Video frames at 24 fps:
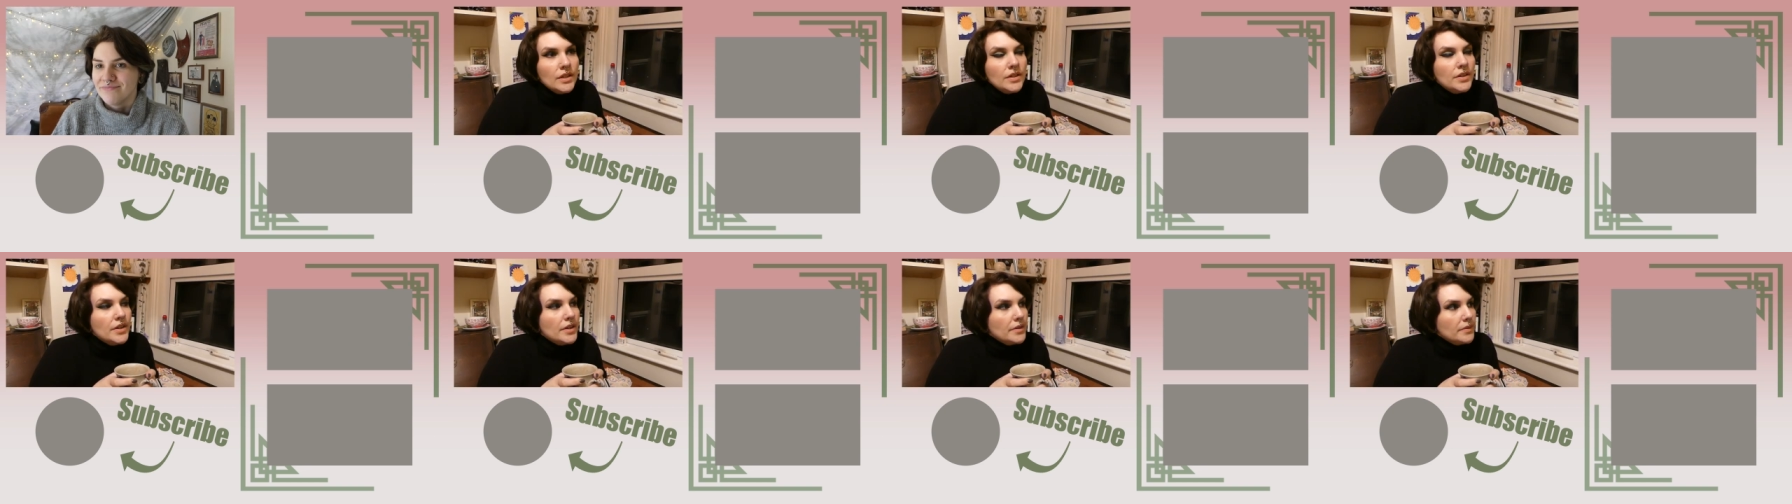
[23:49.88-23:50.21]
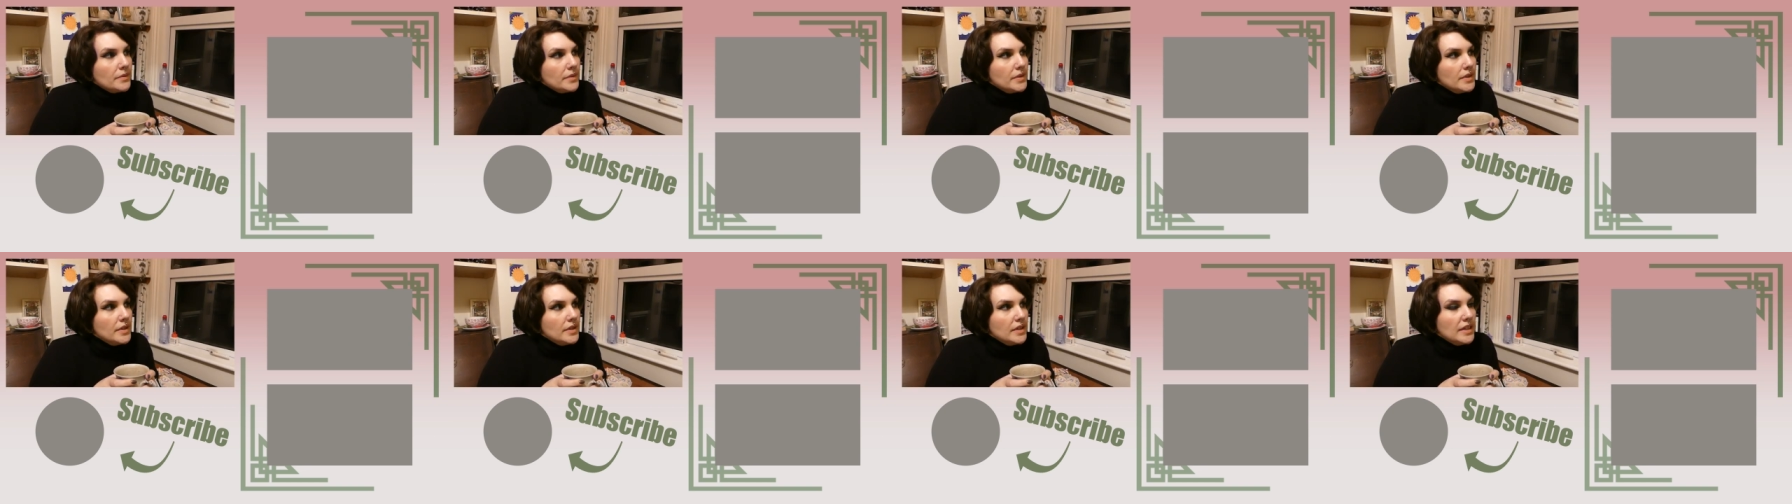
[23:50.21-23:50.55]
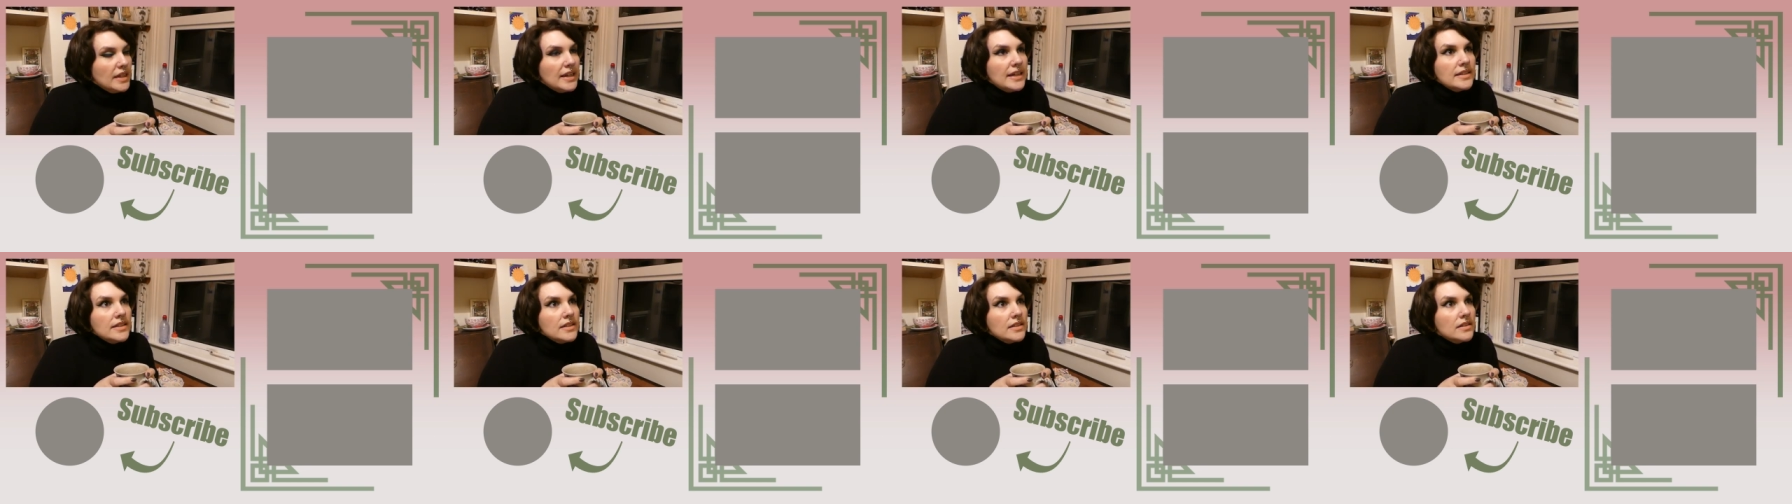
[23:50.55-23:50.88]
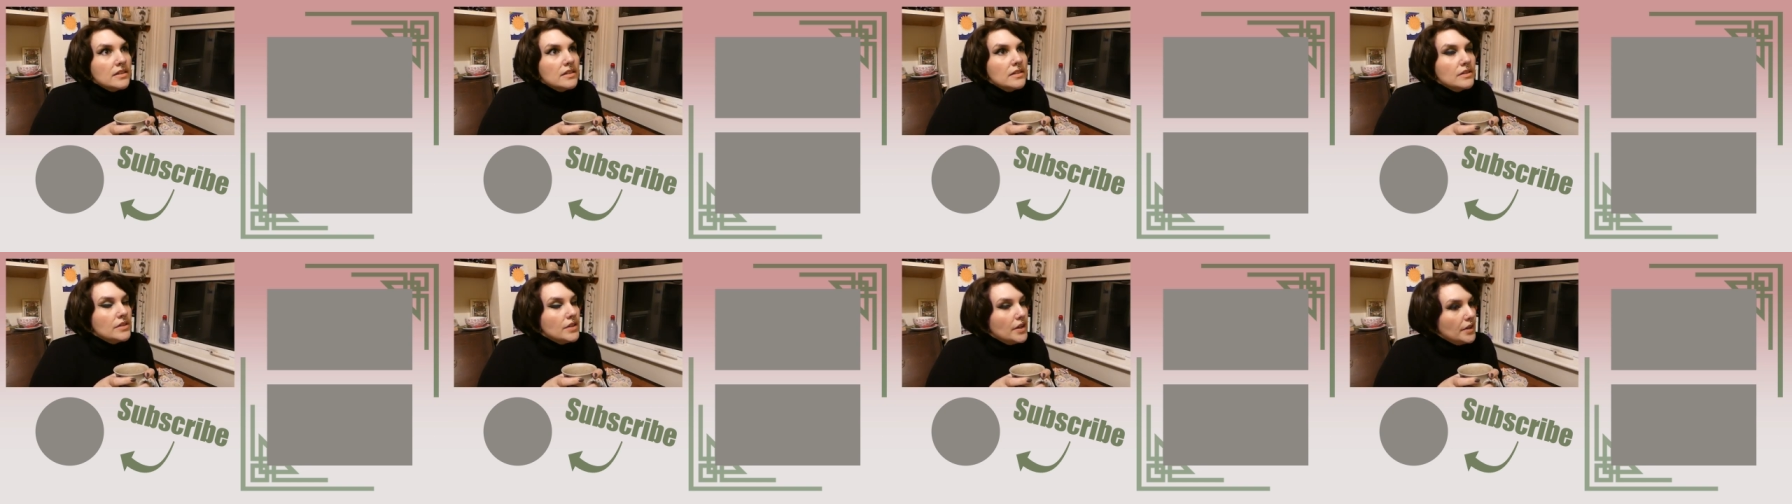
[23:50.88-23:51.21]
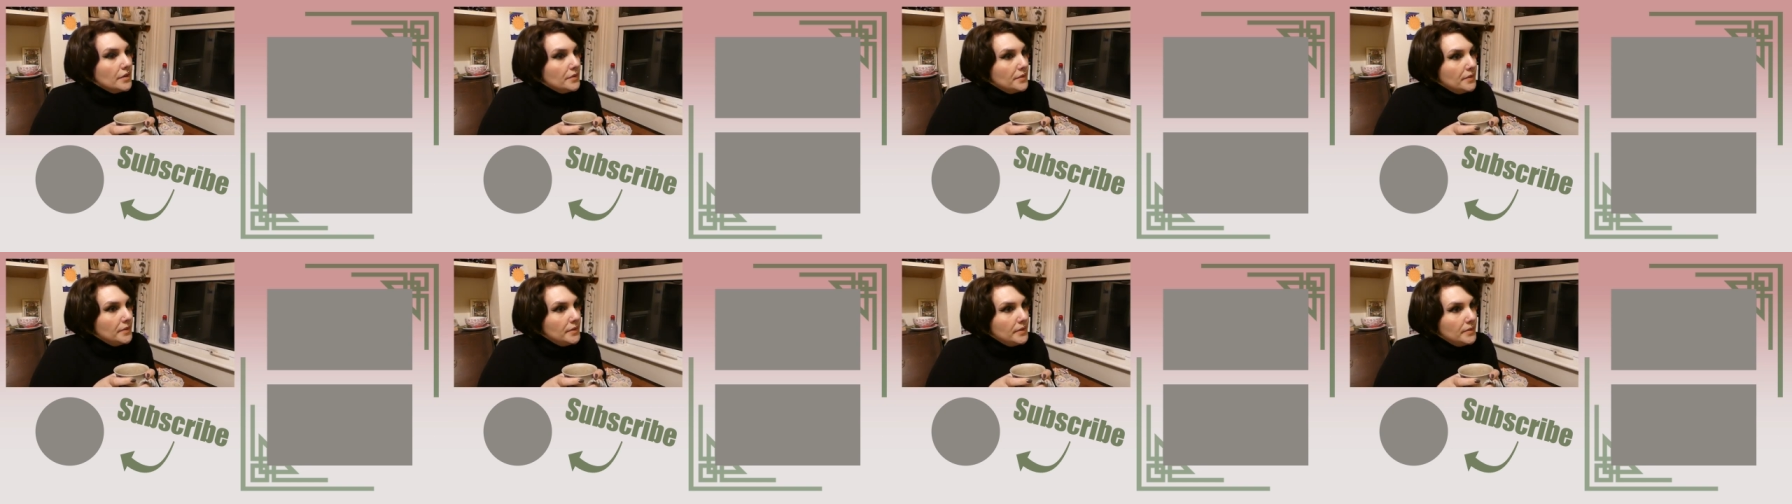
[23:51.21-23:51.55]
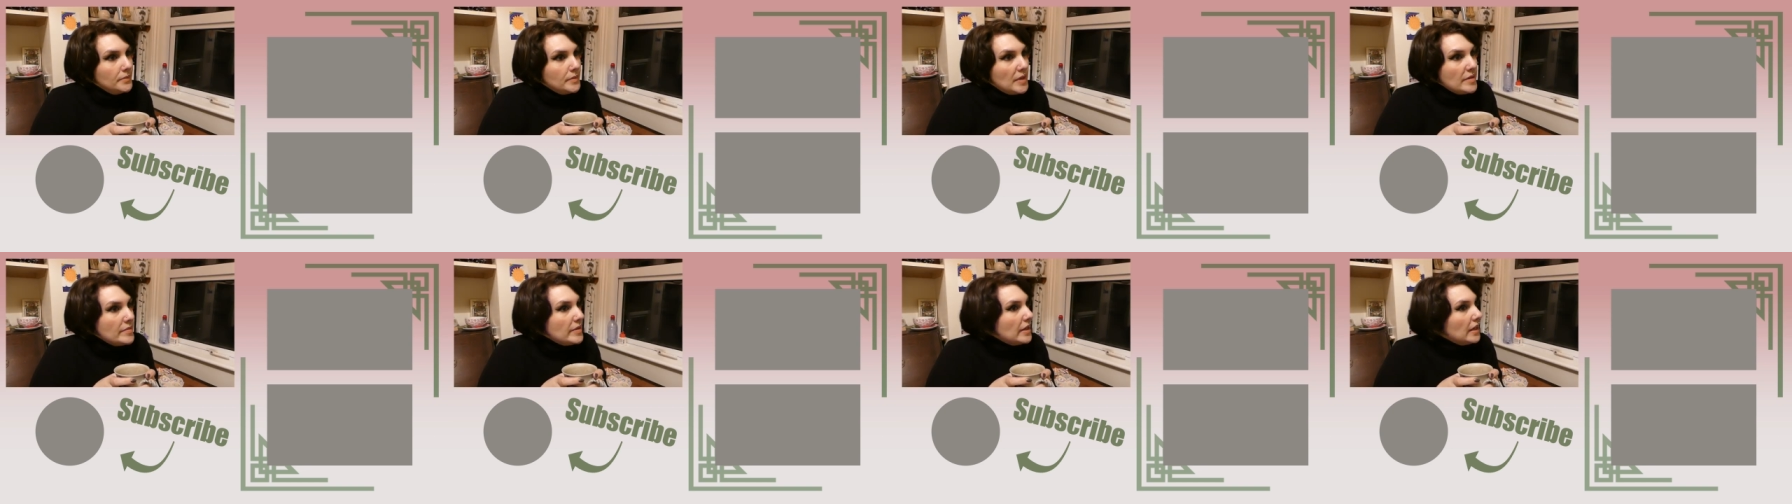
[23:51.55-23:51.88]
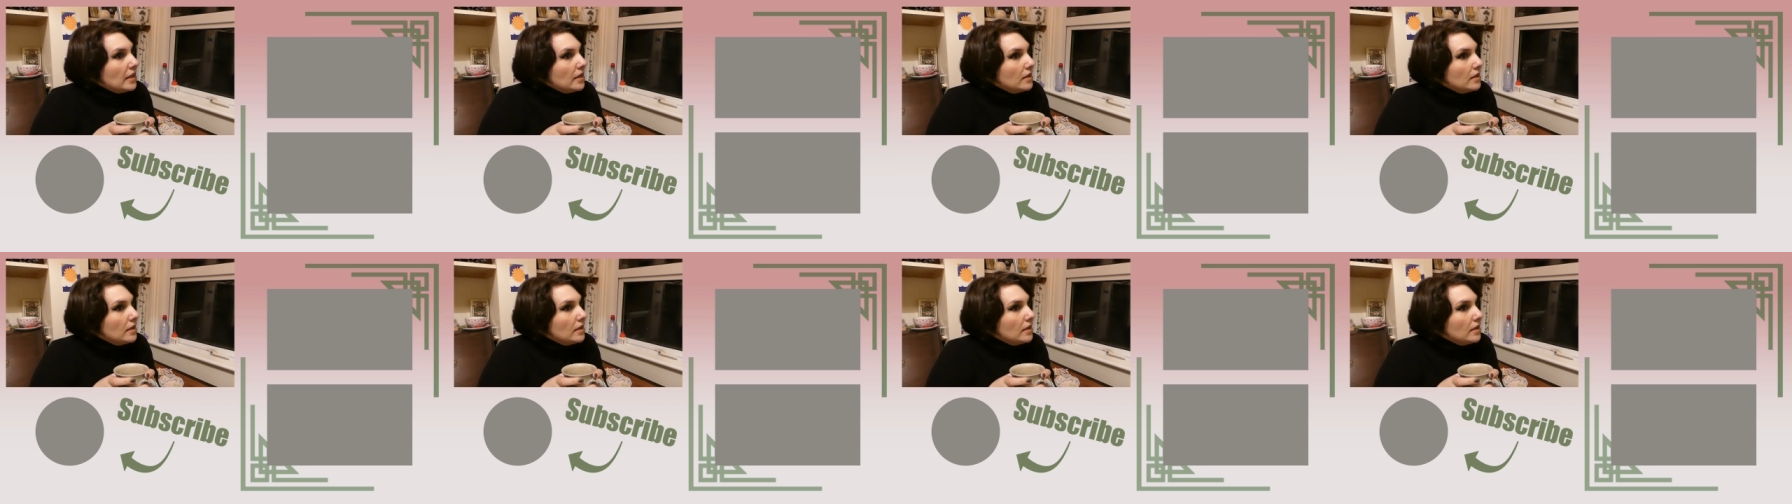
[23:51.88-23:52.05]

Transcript: No. Yes. No. Maybe.